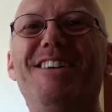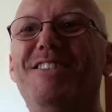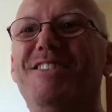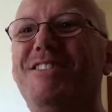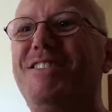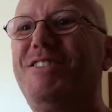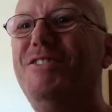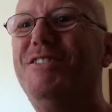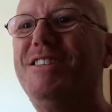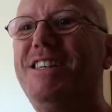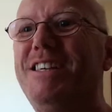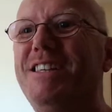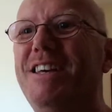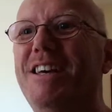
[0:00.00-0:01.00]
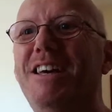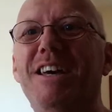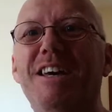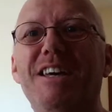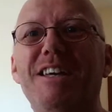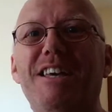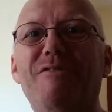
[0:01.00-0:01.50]
Looks good.
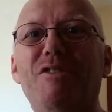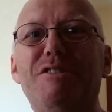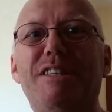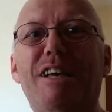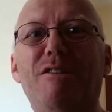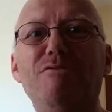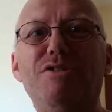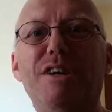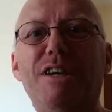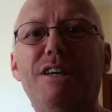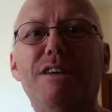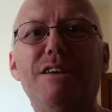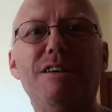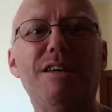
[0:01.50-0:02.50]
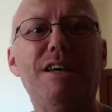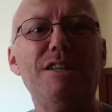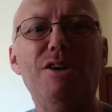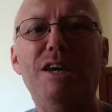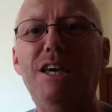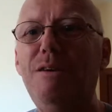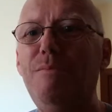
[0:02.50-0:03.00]
Give you a sound check. Can you
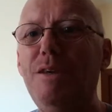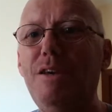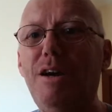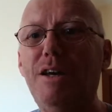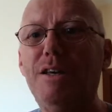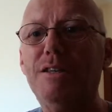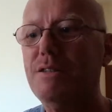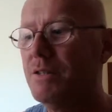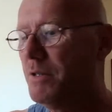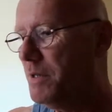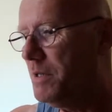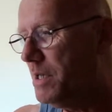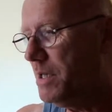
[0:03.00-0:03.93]
hear me, guys?